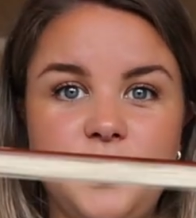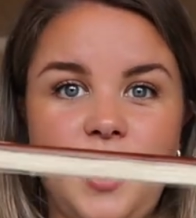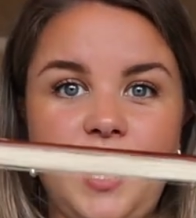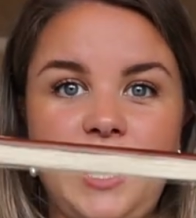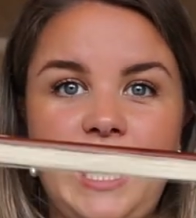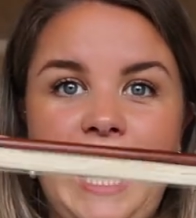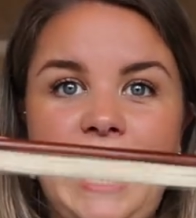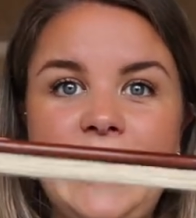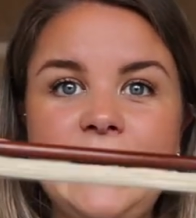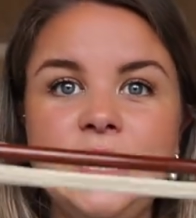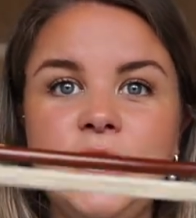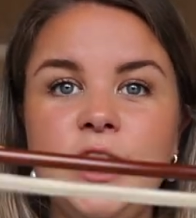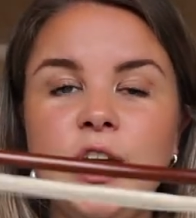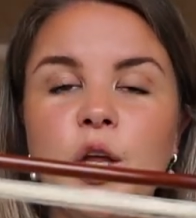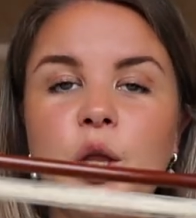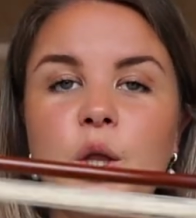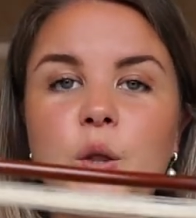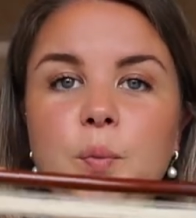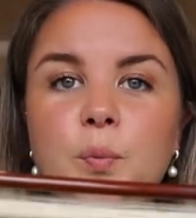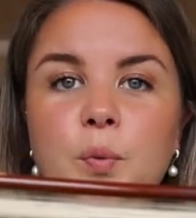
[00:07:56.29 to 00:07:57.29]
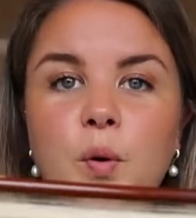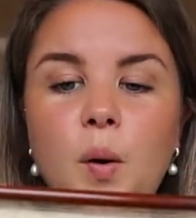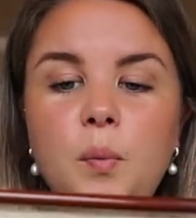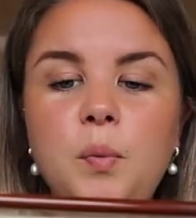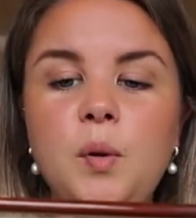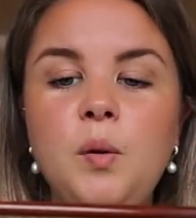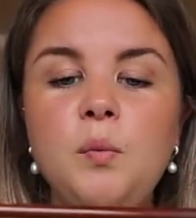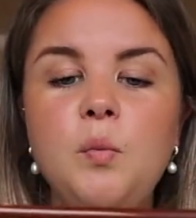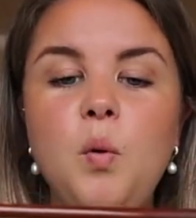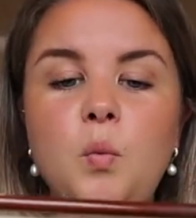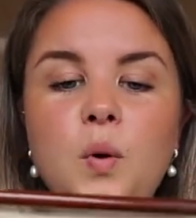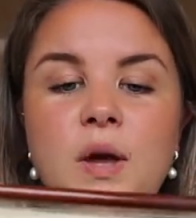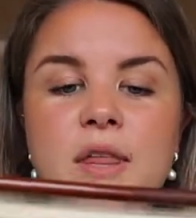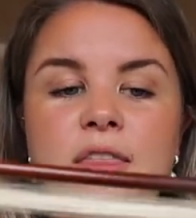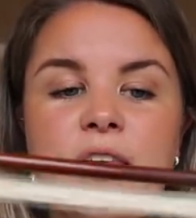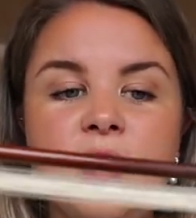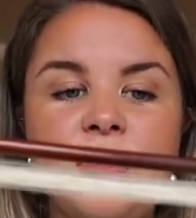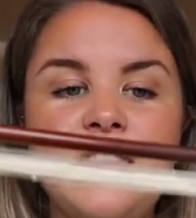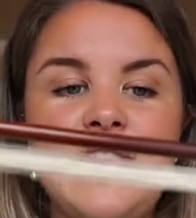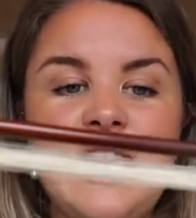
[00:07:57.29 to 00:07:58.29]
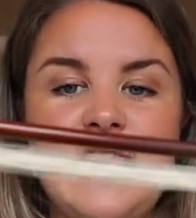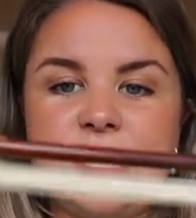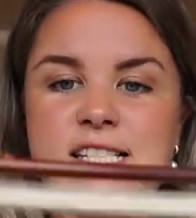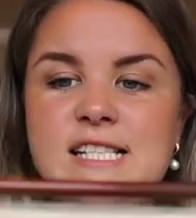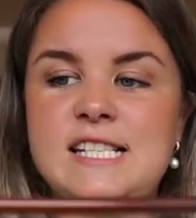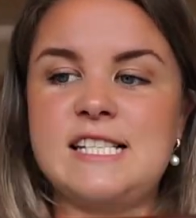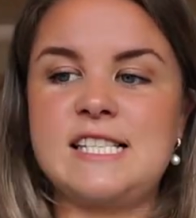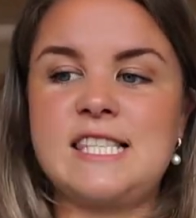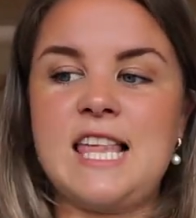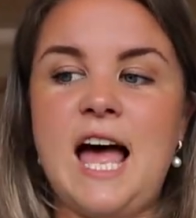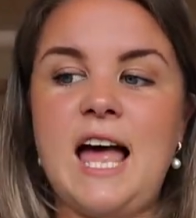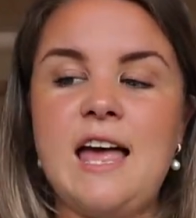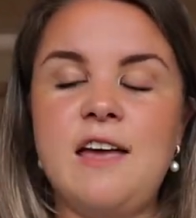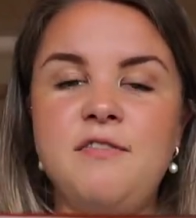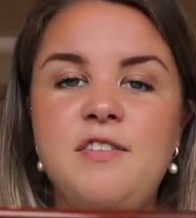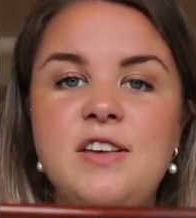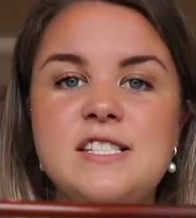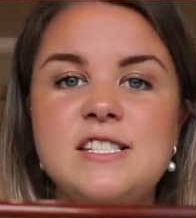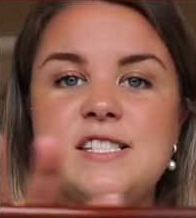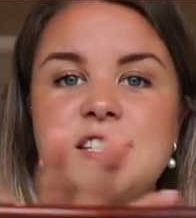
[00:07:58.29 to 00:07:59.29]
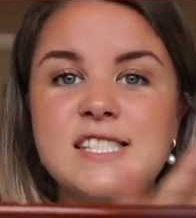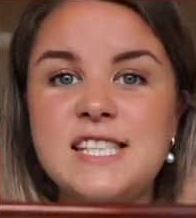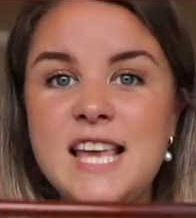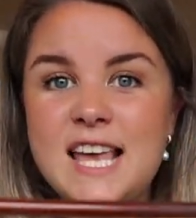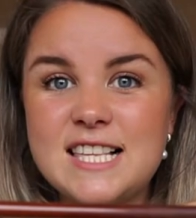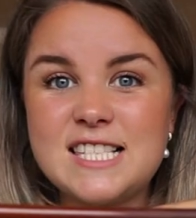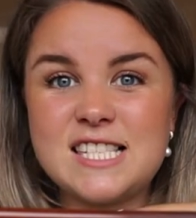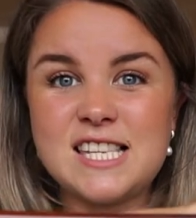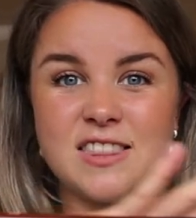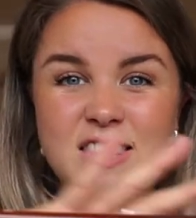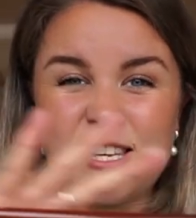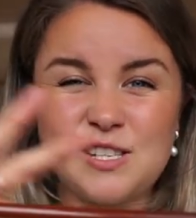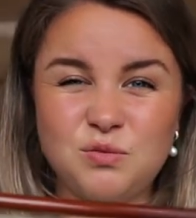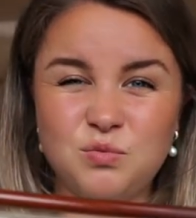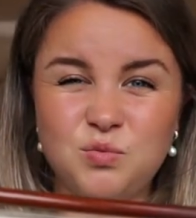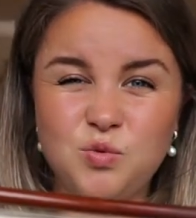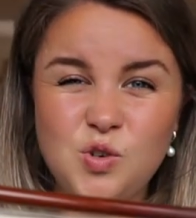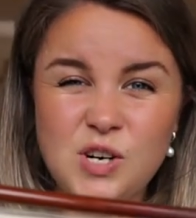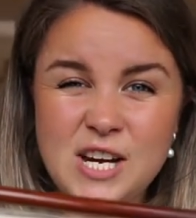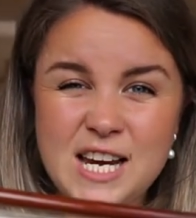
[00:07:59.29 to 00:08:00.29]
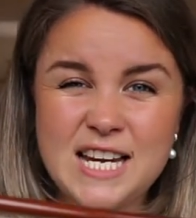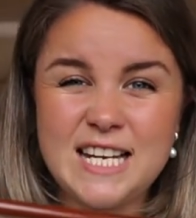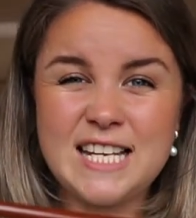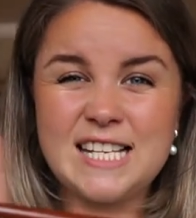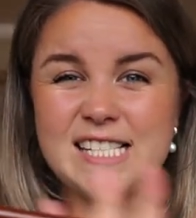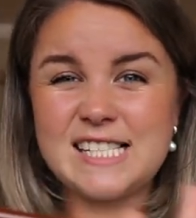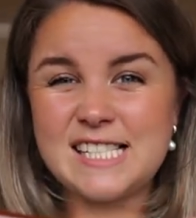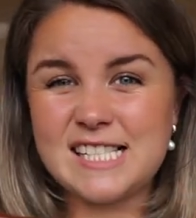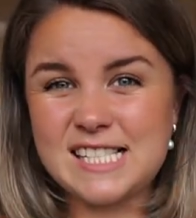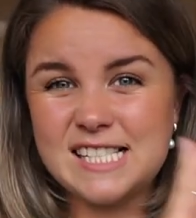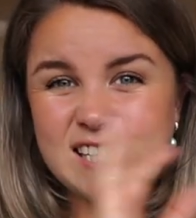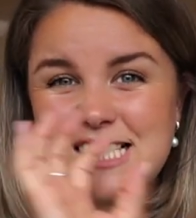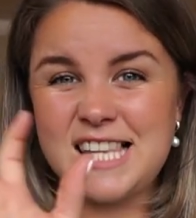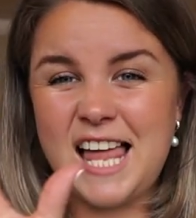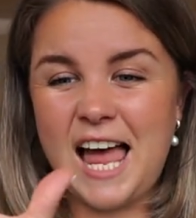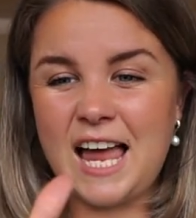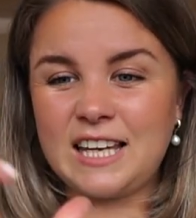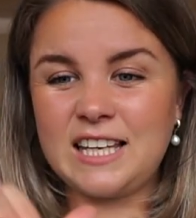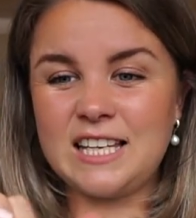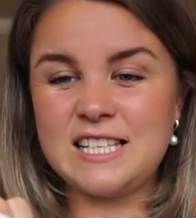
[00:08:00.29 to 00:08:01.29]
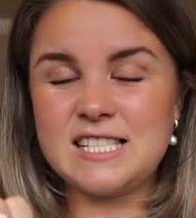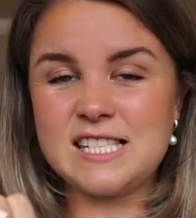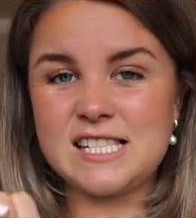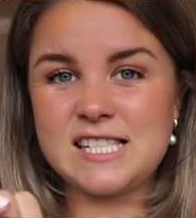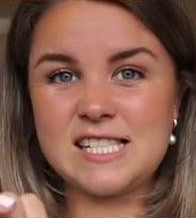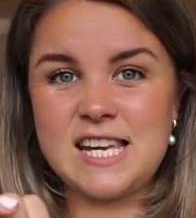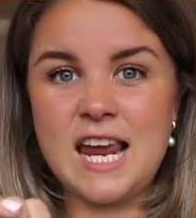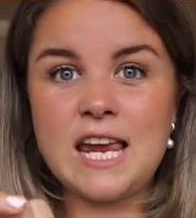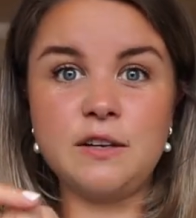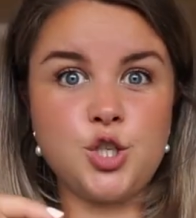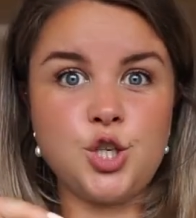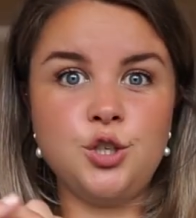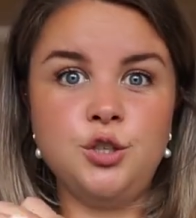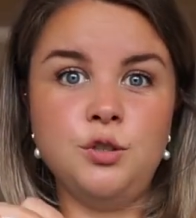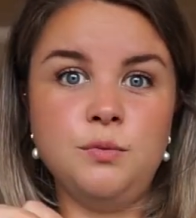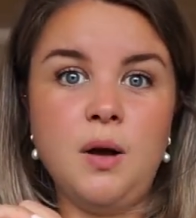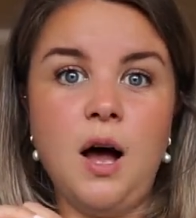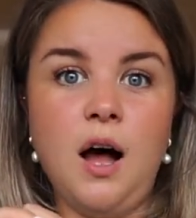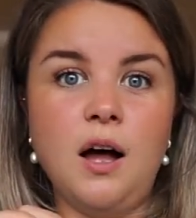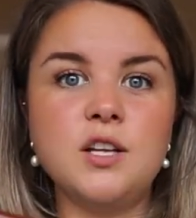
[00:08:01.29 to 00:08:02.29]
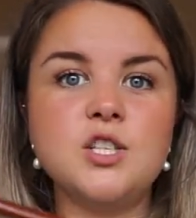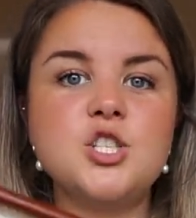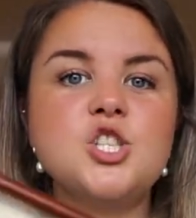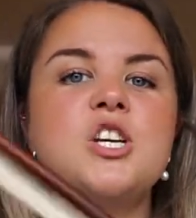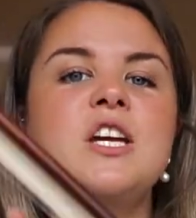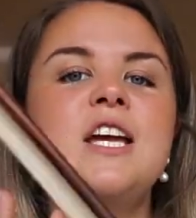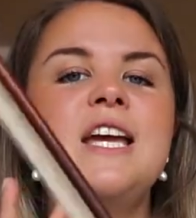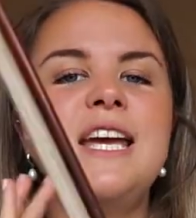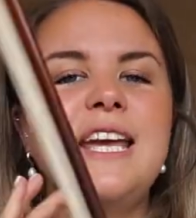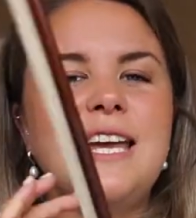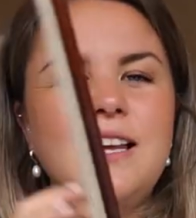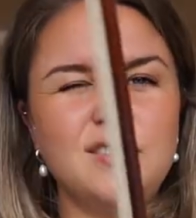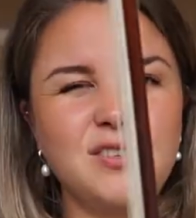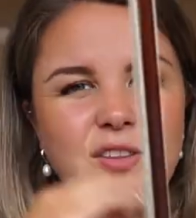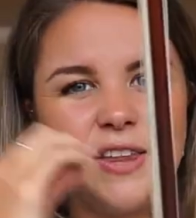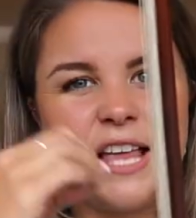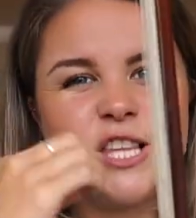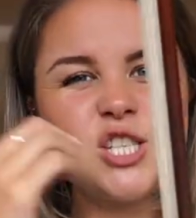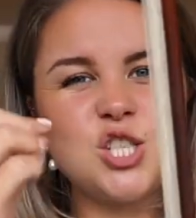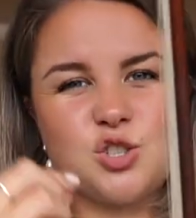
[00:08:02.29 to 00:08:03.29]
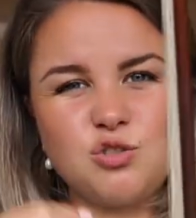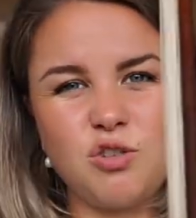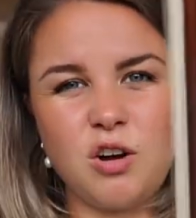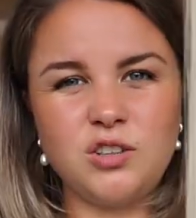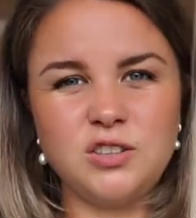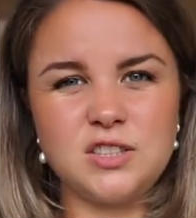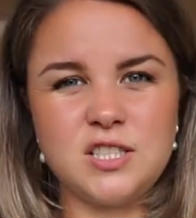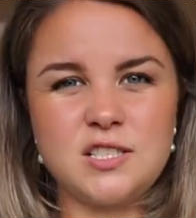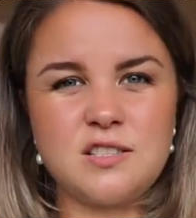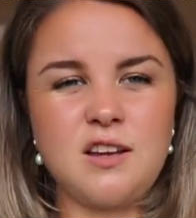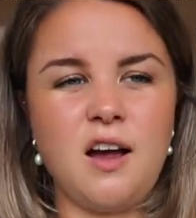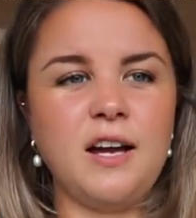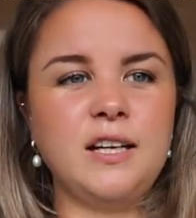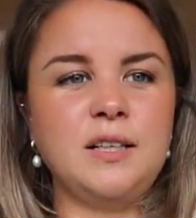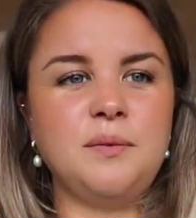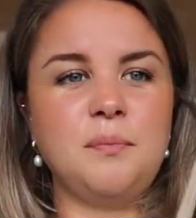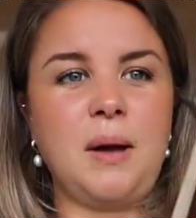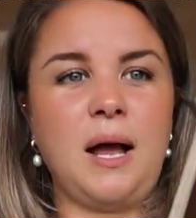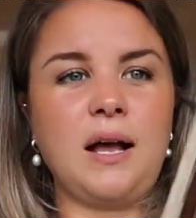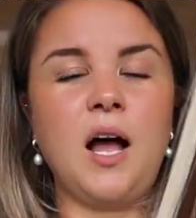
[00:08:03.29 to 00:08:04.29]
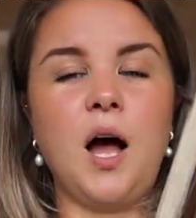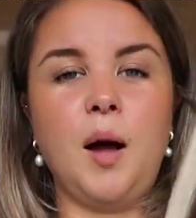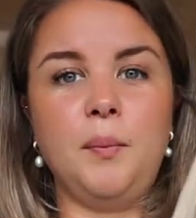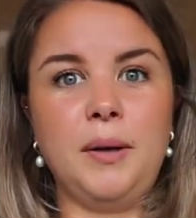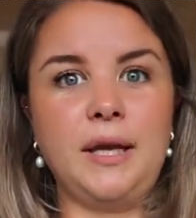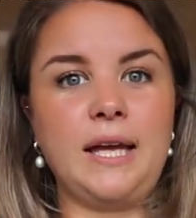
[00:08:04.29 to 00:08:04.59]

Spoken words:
okay? The problem with this is that if it sits at this really slackened state too much, it'll then struggle to tighten back up